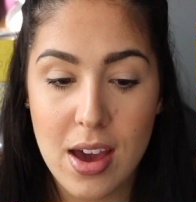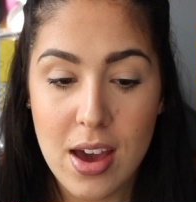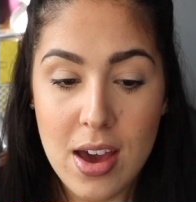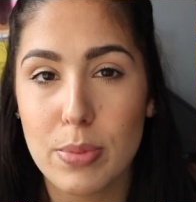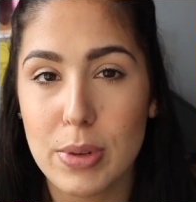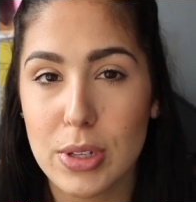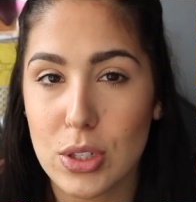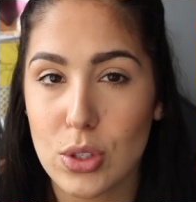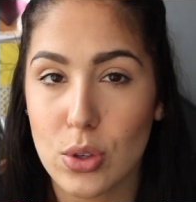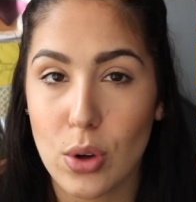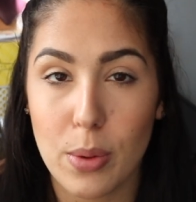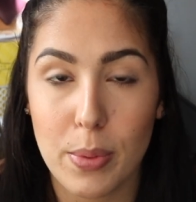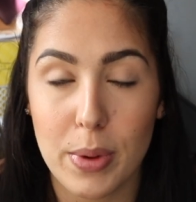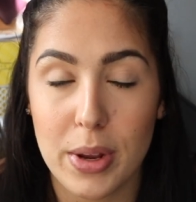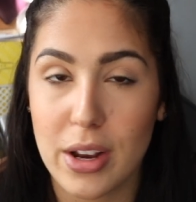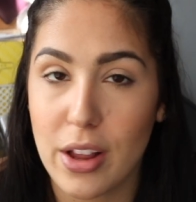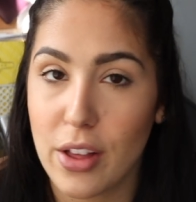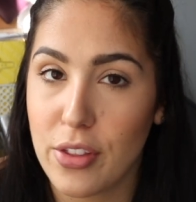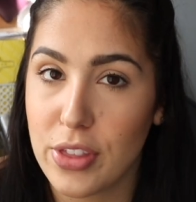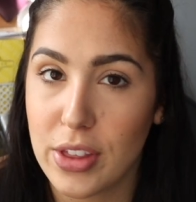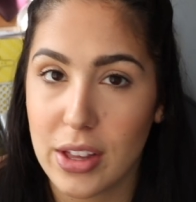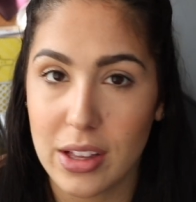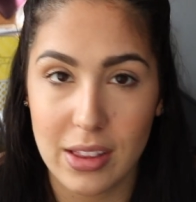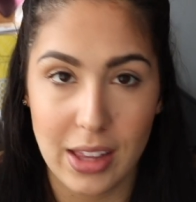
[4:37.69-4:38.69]
A bit sore, but
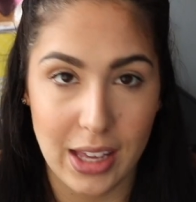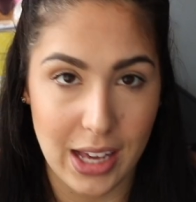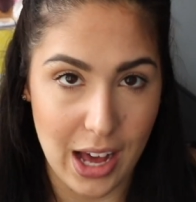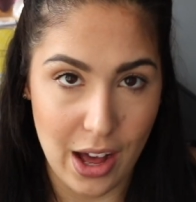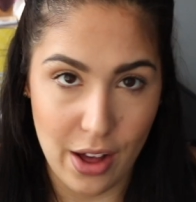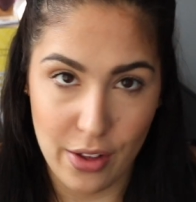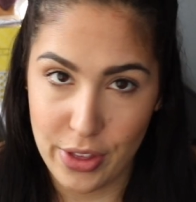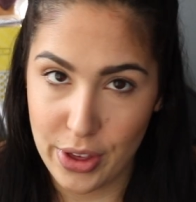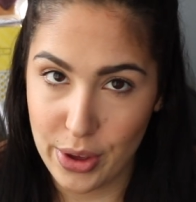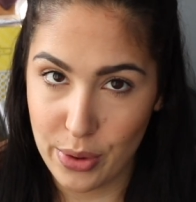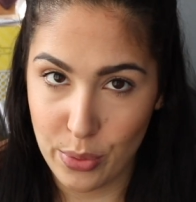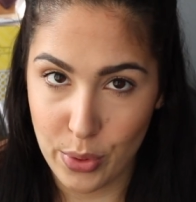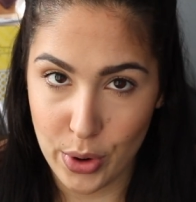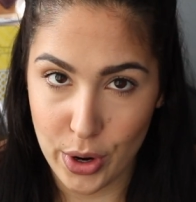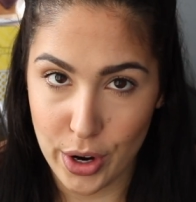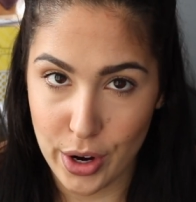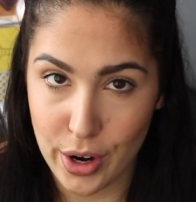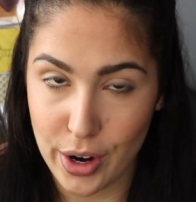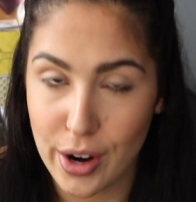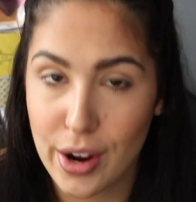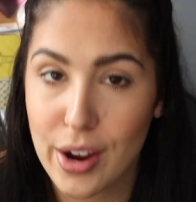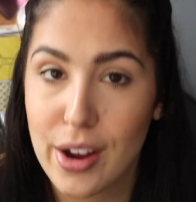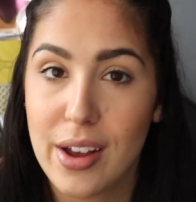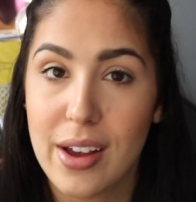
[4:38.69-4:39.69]
nothing like how they
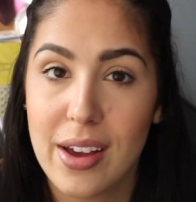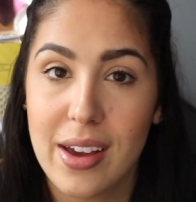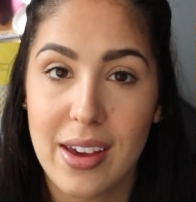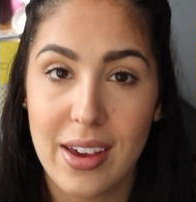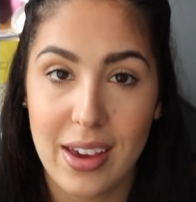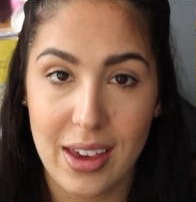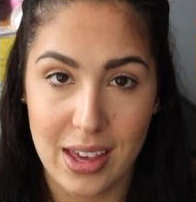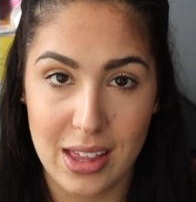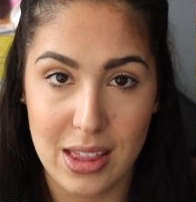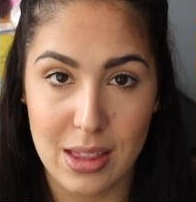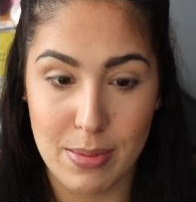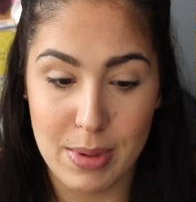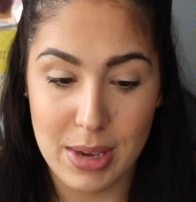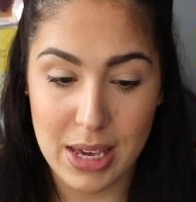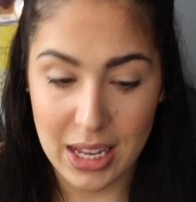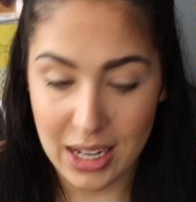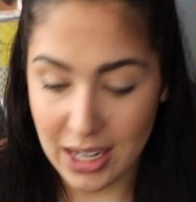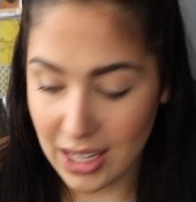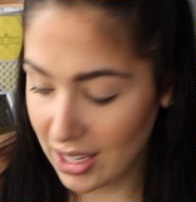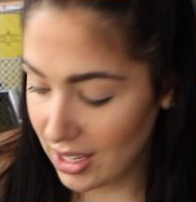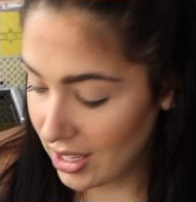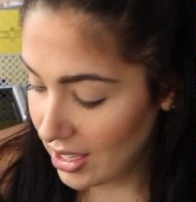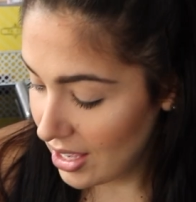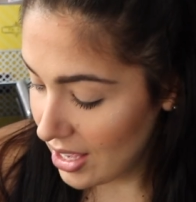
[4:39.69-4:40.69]
were in the
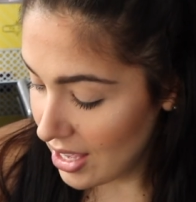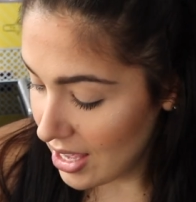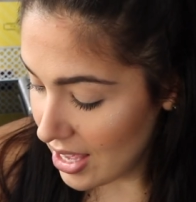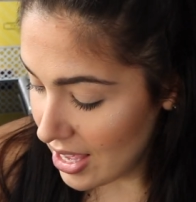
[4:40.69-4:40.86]
beginning.